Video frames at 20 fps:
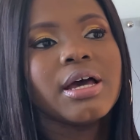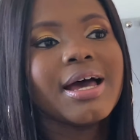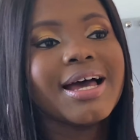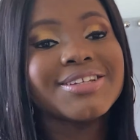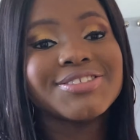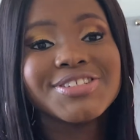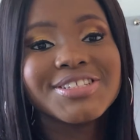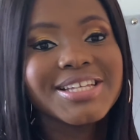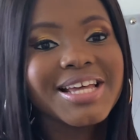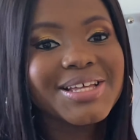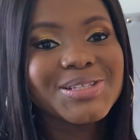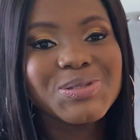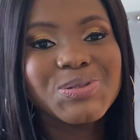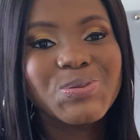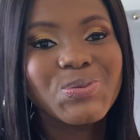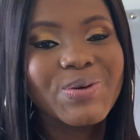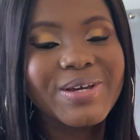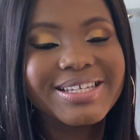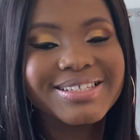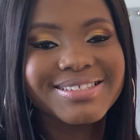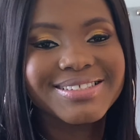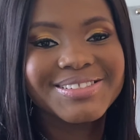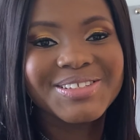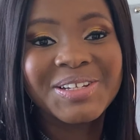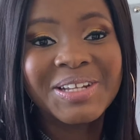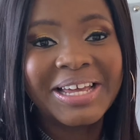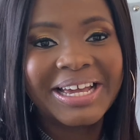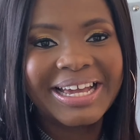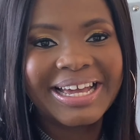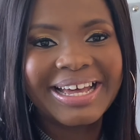I just had to wait.
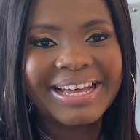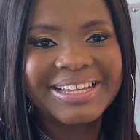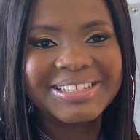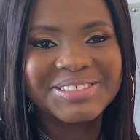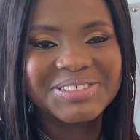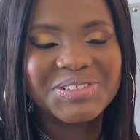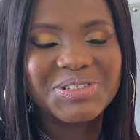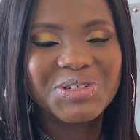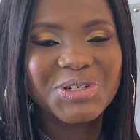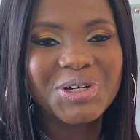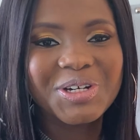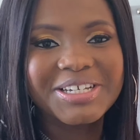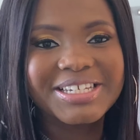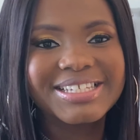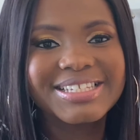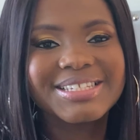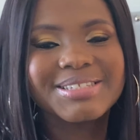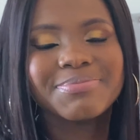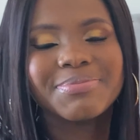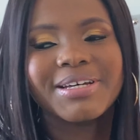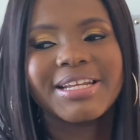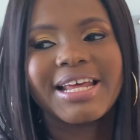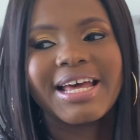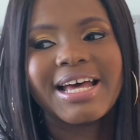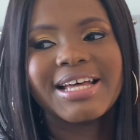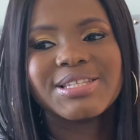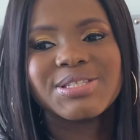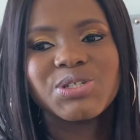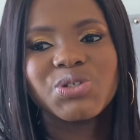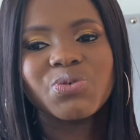Not like I had a choice, but I
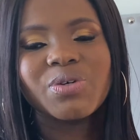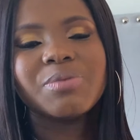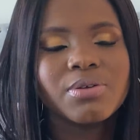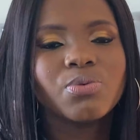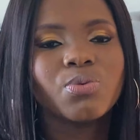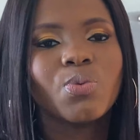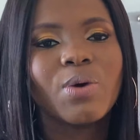had to wait.